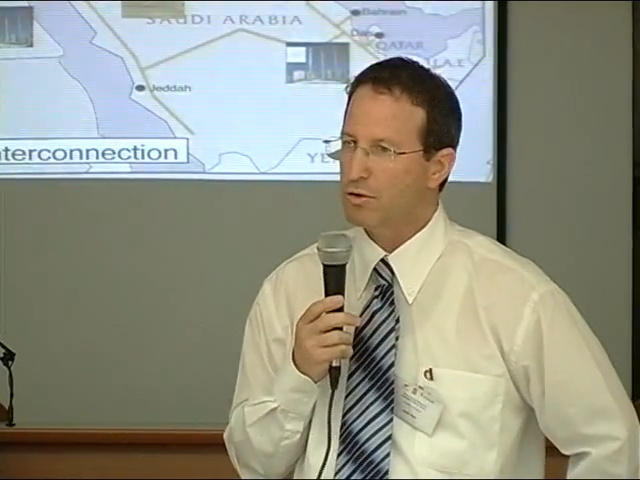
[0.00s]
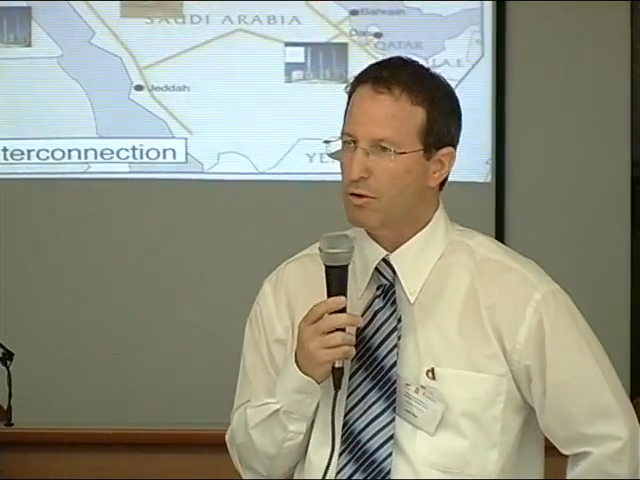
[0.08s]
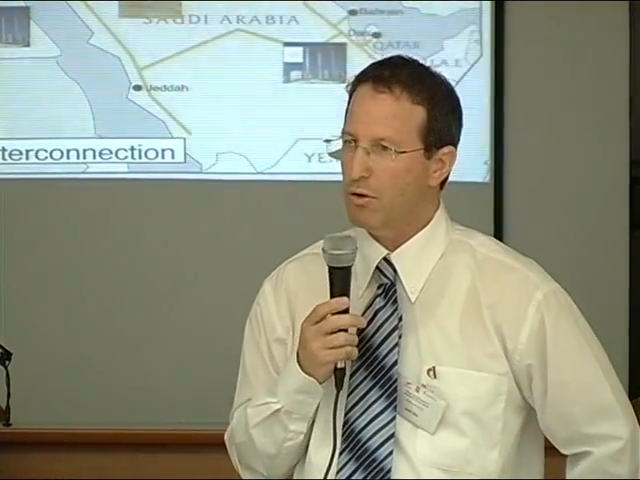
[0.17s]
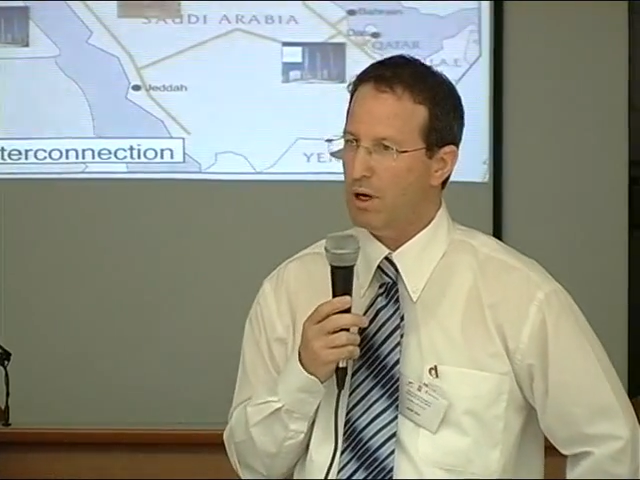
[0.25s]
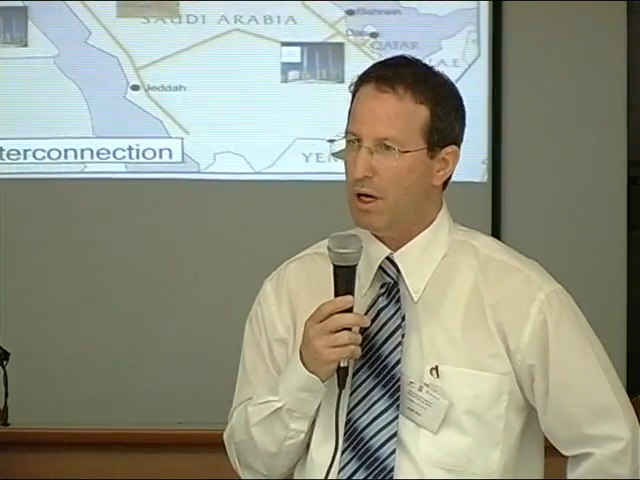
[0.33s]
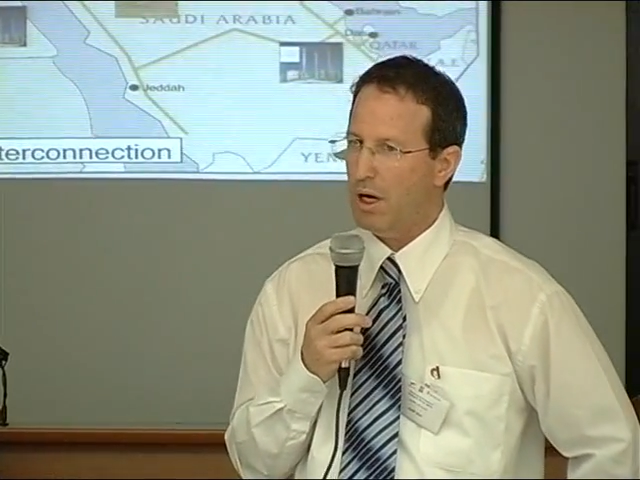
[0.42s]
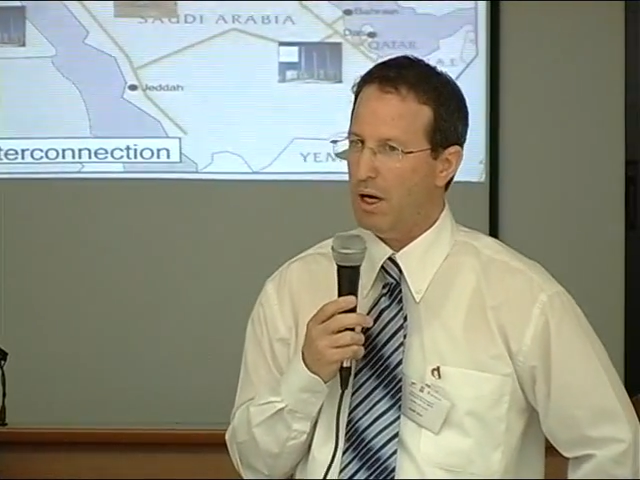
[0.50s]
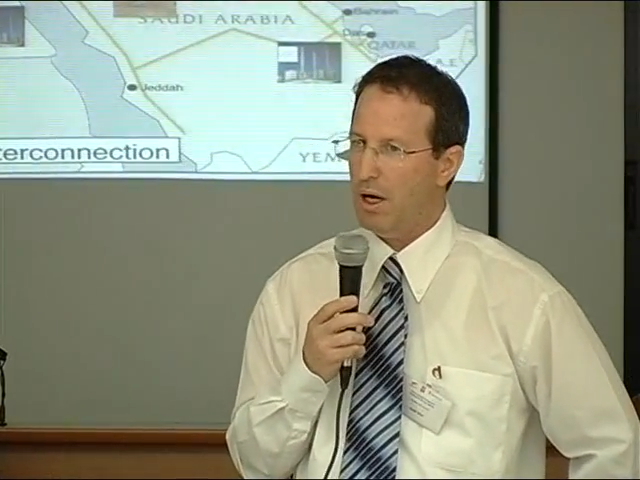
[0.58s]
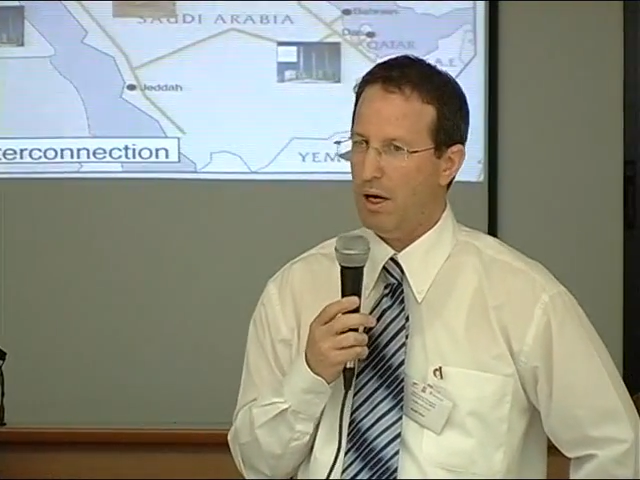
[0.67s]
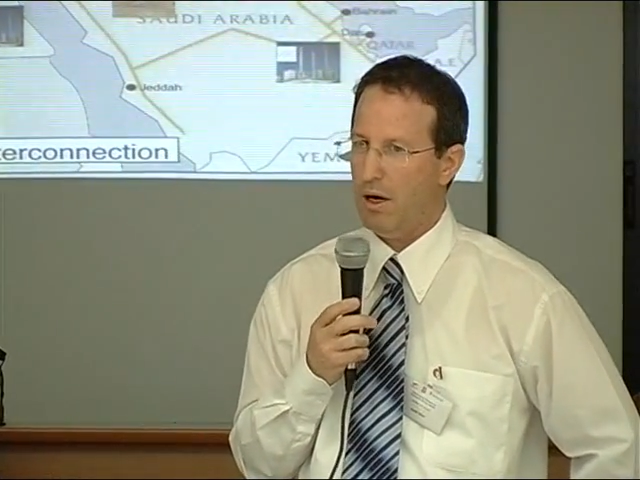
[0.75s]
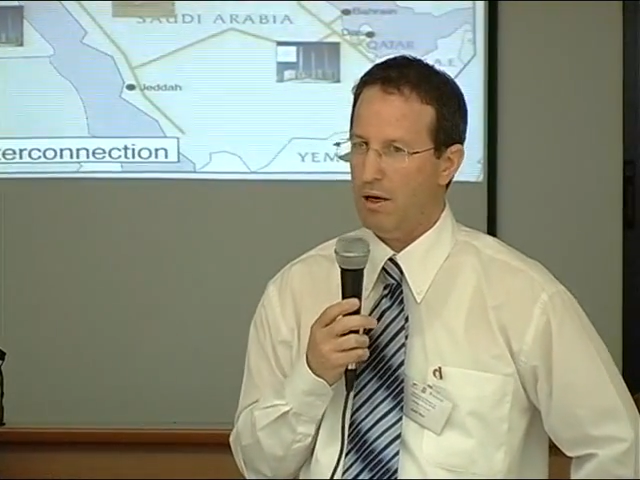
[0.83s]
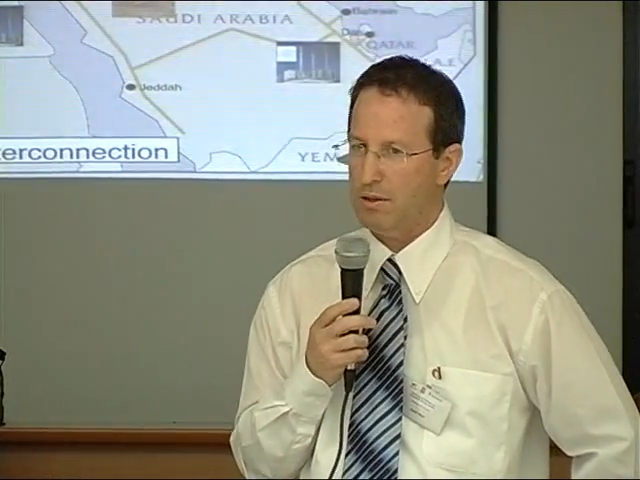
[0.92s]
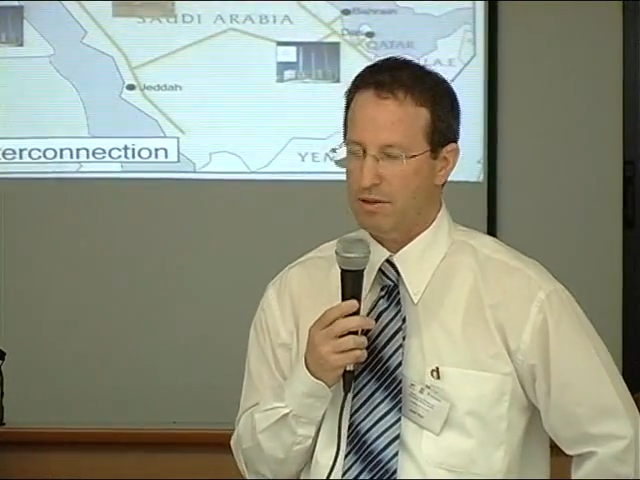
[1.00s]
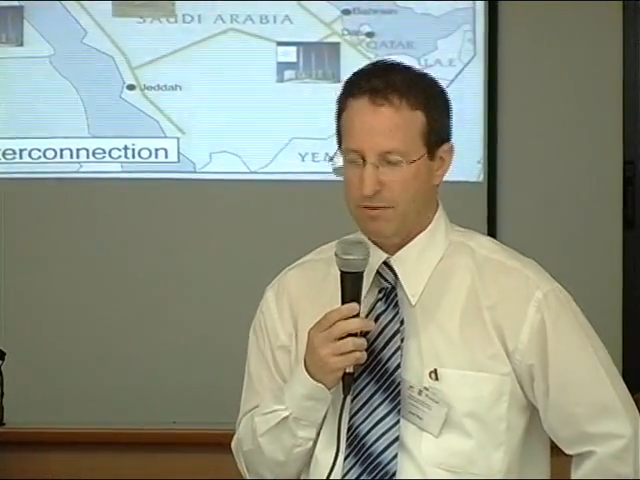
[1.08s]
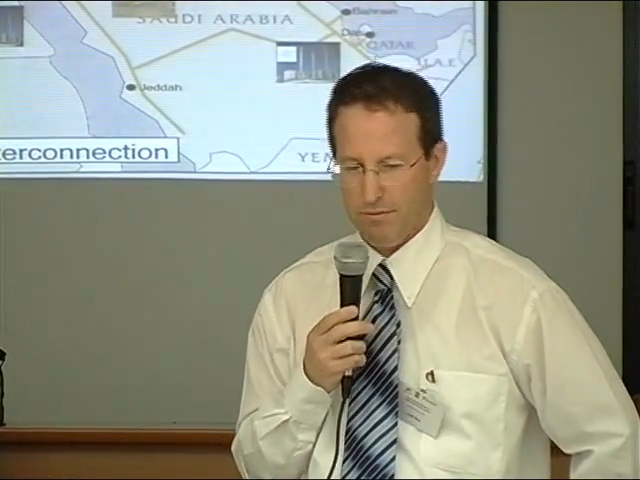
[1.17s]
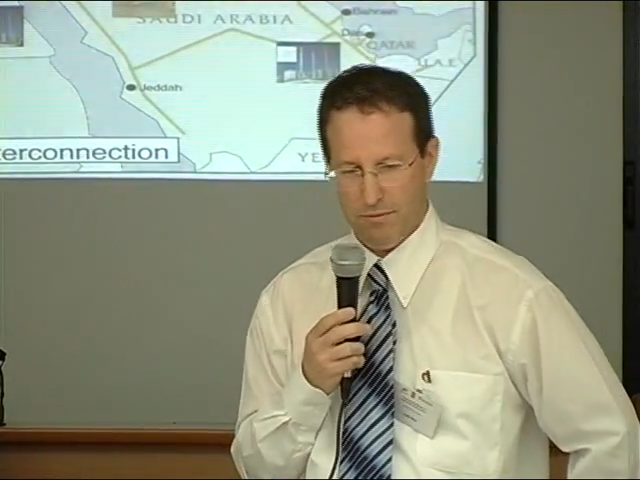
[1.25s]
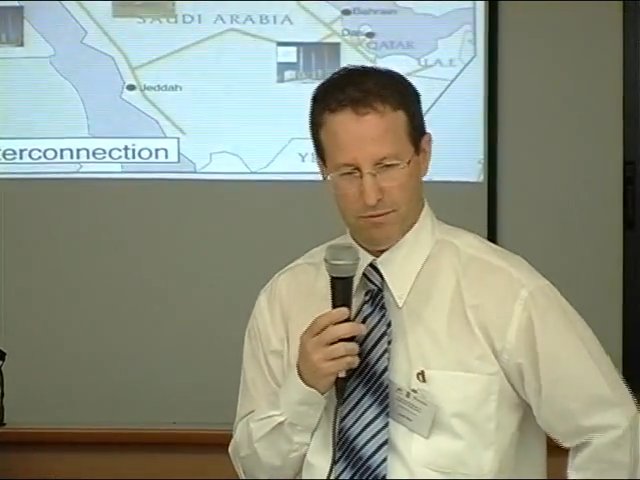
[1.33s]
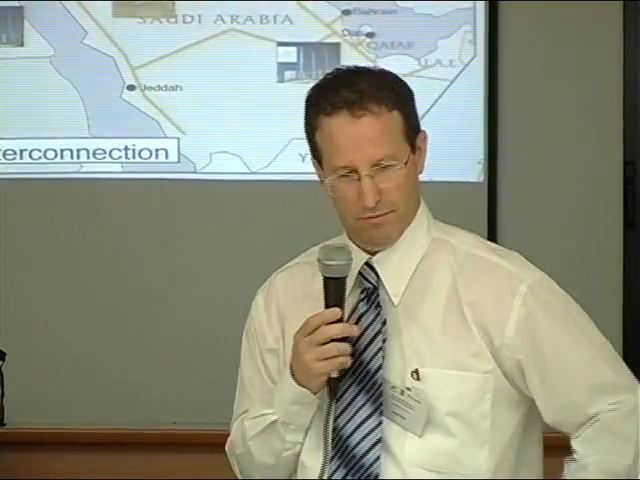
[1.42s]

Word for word: to, uh, uh,